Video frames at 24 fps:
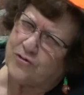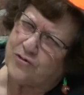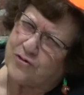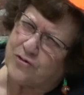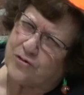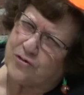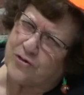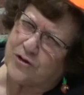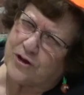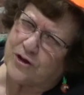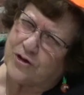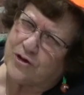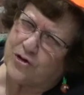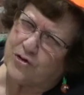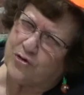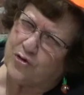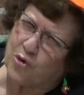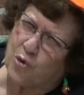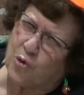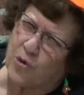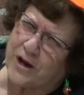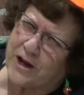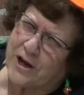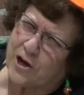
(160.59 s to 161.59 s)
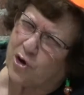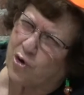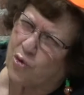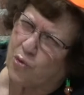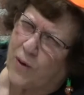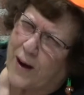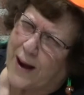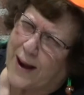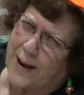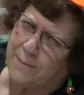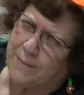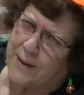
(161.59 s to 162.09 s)
so then you don't get
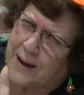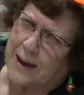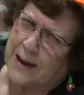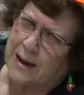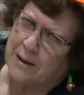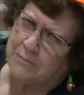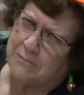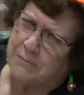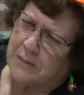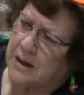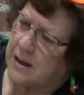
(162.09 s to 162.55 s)
crabby.